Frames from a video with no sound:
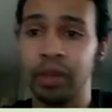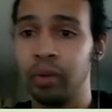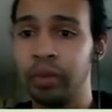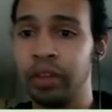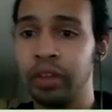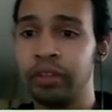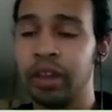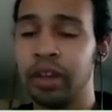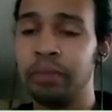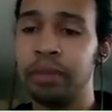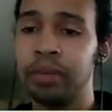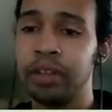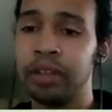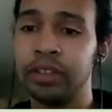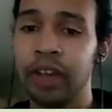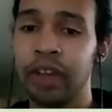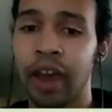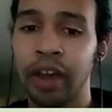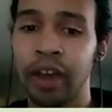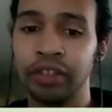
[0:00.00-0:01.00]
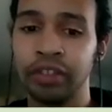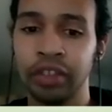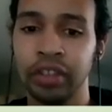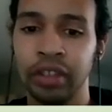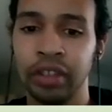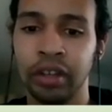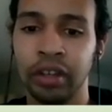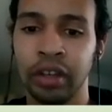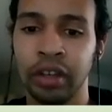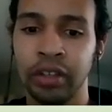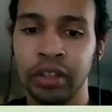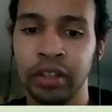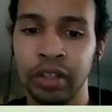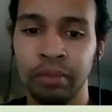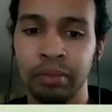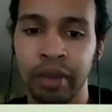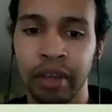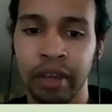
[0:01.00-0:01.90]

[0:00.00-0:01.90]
these companies actually continue